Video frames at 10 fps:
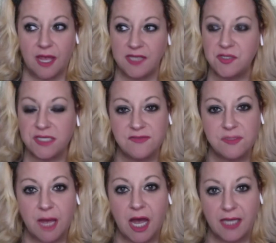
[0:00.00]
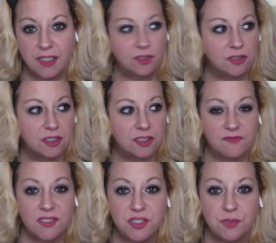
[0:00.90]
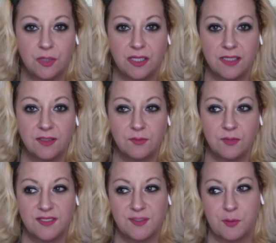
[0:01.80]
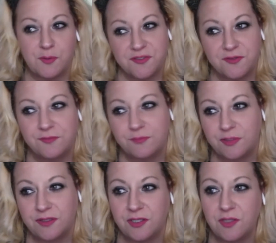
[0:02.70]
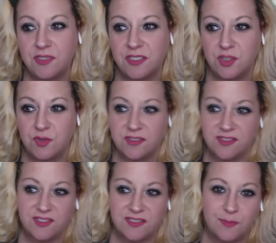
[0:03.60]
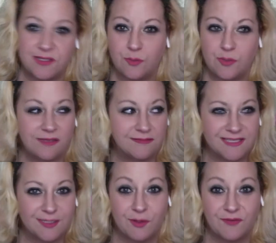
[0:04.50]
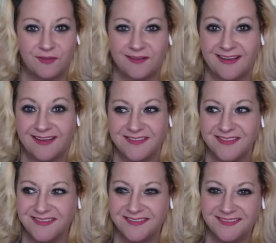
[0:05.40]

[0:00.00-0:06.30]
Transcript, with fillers: actually gives them a higher conviction rate as opposed to what they usually do and just spin the wheel and see wherever it lands.